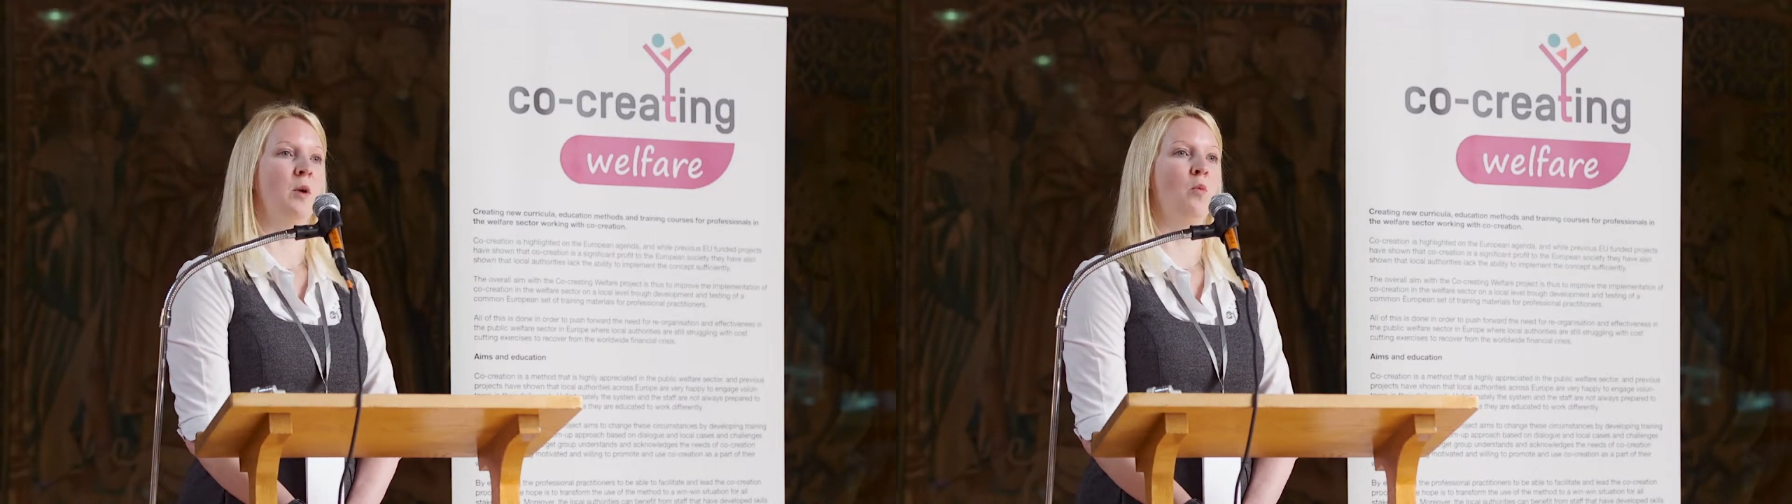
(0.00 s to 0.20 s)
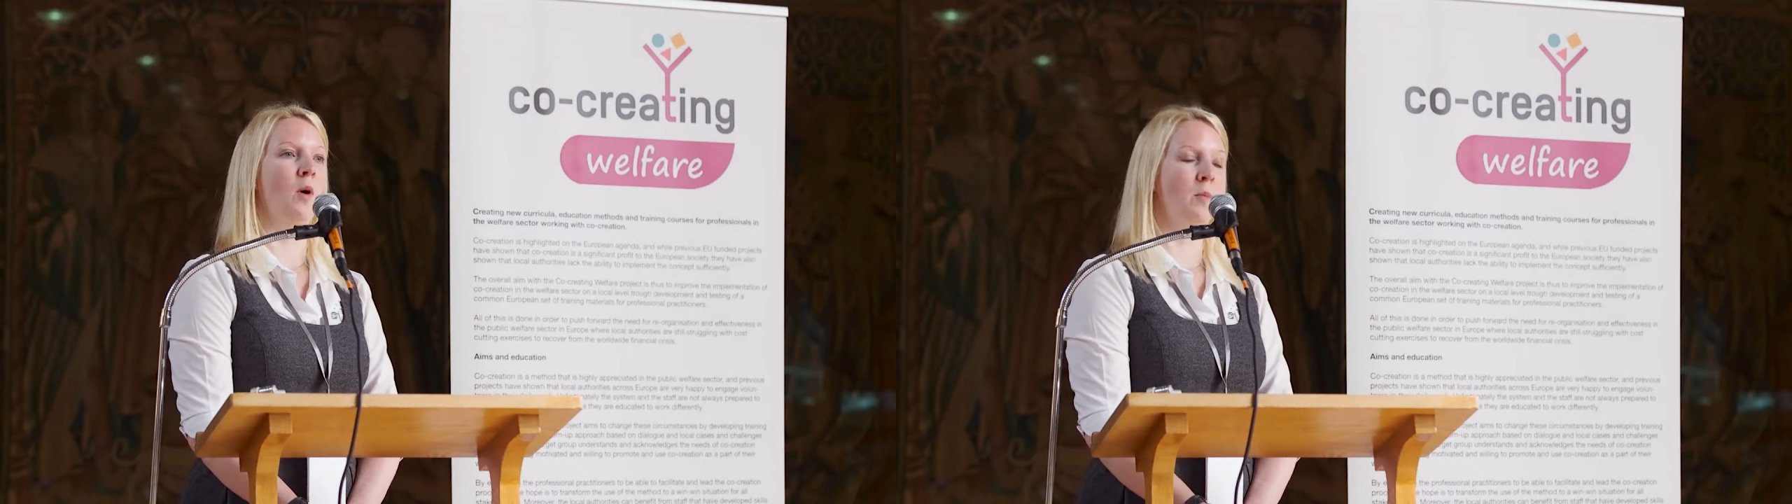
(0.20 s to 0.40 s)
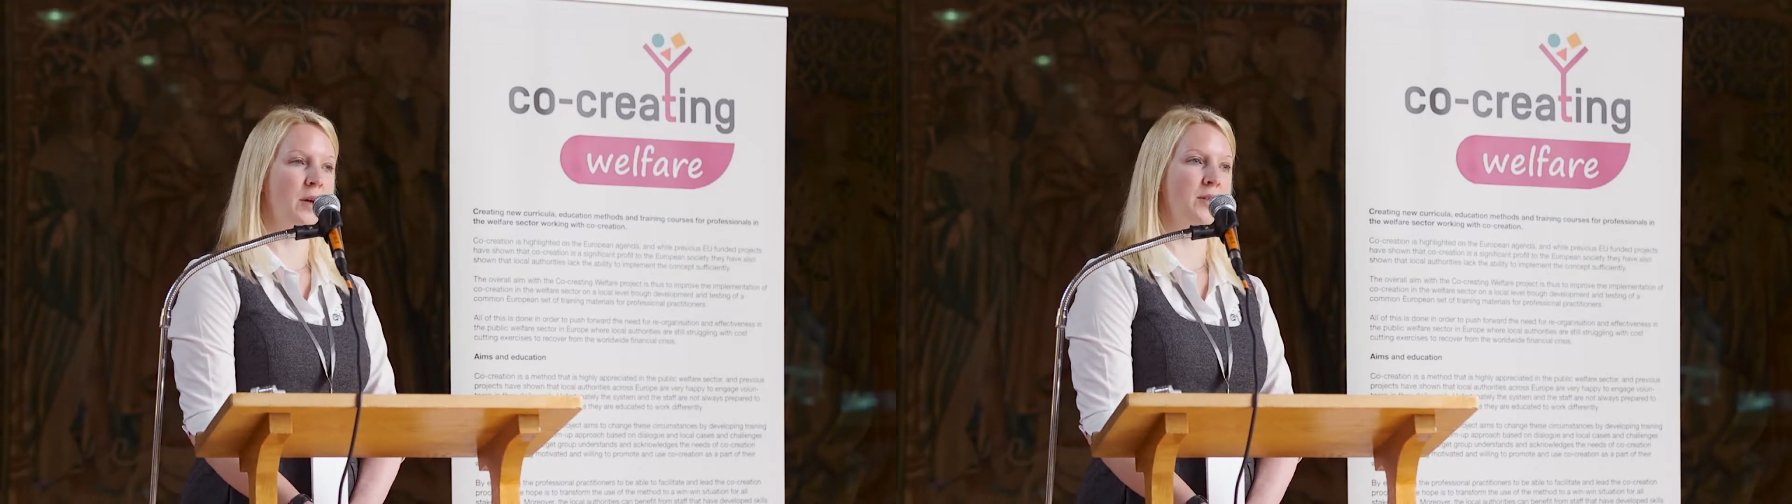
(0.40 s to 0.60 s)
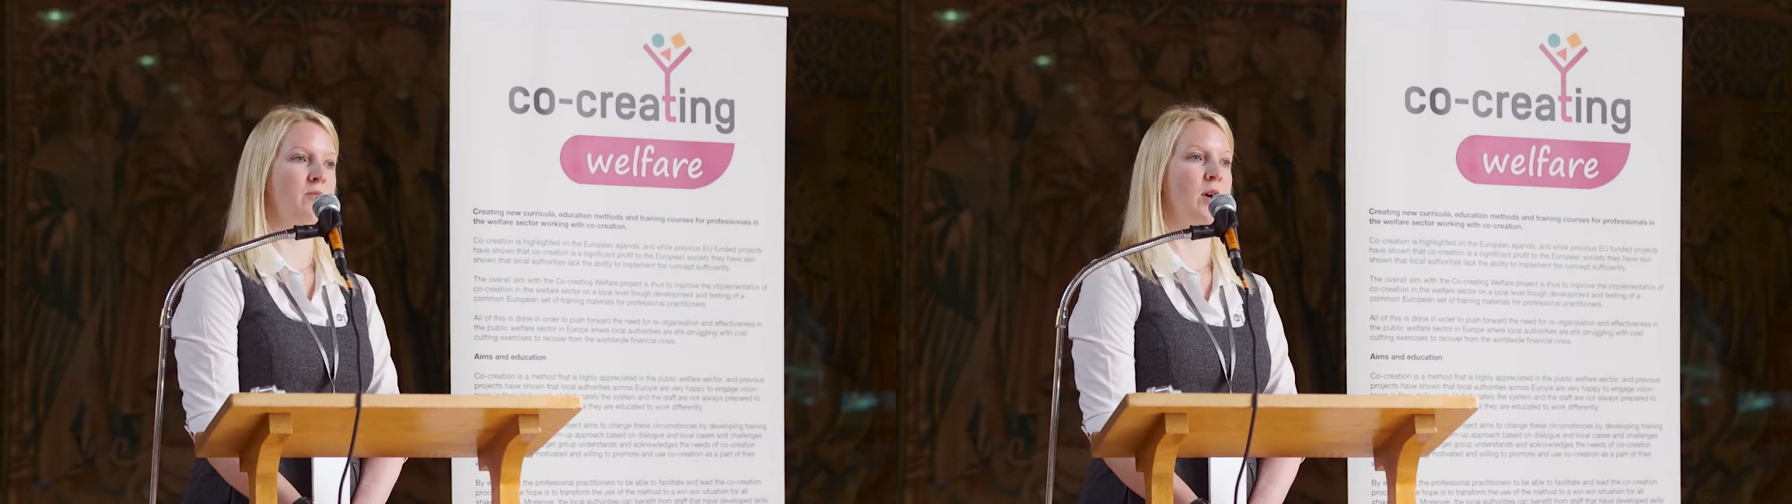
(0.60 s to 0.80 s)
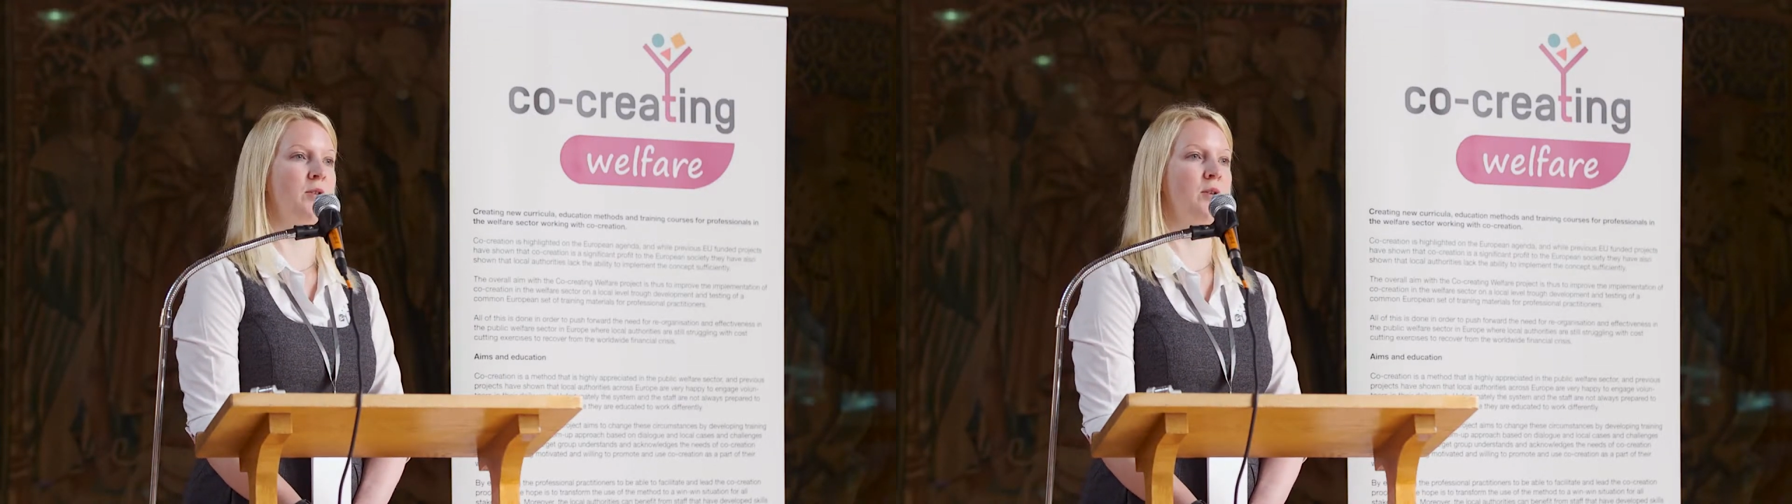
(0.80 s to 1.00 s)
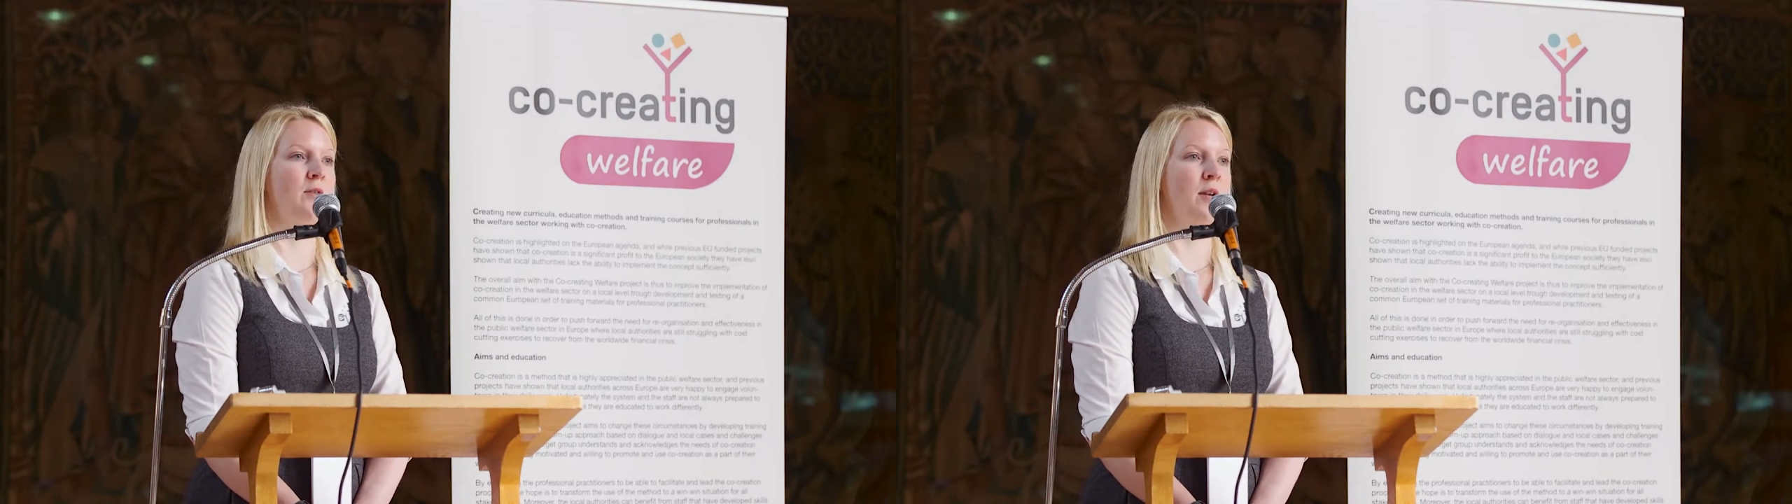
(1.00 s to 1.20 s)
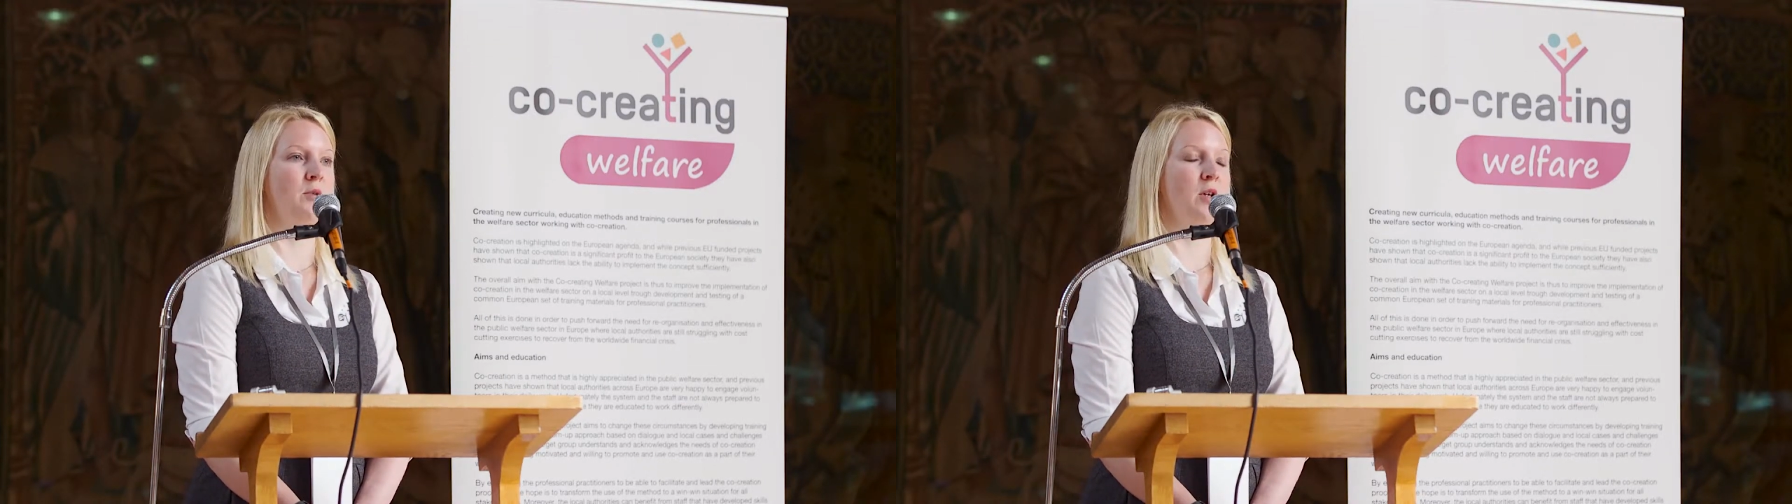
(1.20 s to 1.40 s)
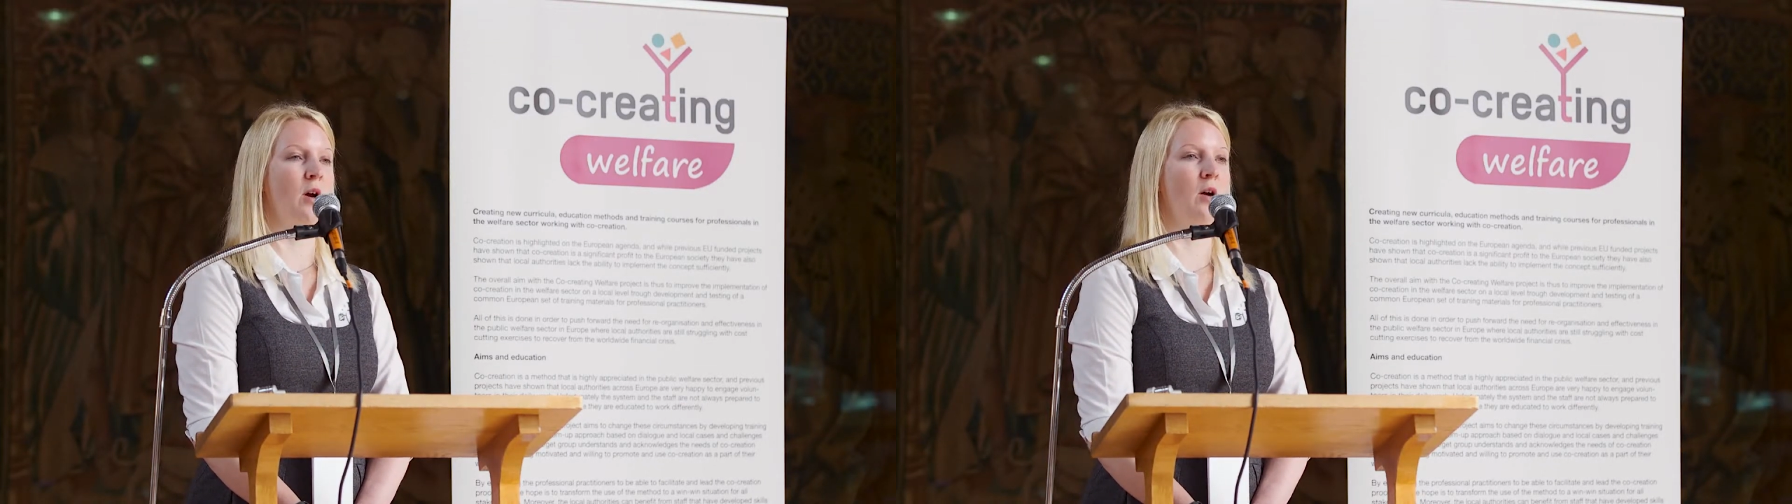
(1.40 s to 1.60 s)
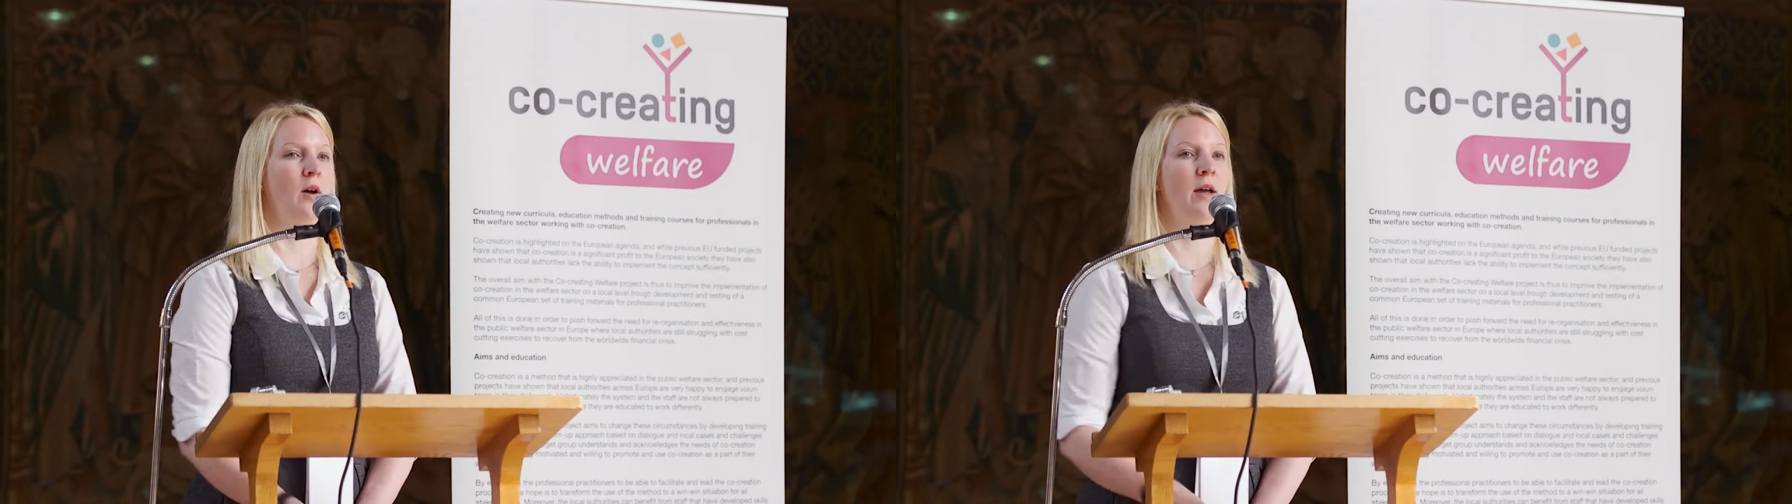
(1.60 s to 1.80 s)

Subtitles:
and one person writes on the flip chart